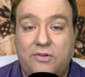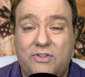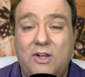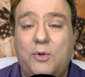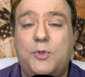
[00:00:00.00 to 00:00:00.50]

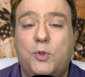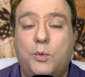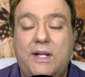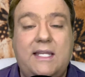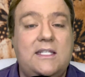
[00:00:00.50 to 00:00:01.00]
still
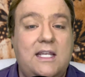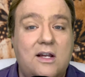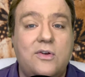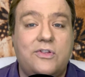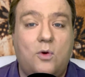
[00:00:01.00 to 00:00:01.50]
three
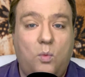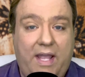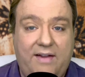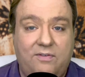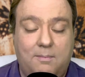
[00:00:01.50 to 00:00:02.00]
years
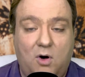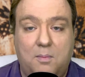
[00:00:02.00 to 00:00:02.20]
away from her